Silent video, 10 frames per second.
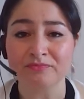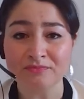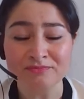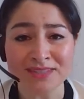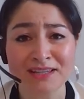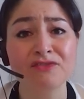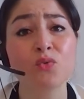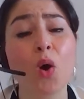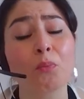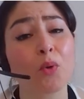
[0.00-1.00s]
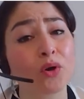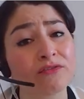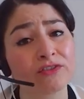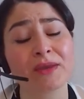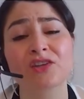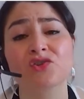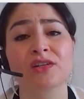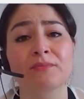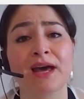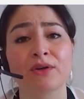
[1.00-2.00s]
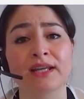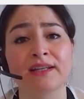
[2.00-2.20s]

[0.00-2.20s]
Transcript: If you want more information about it,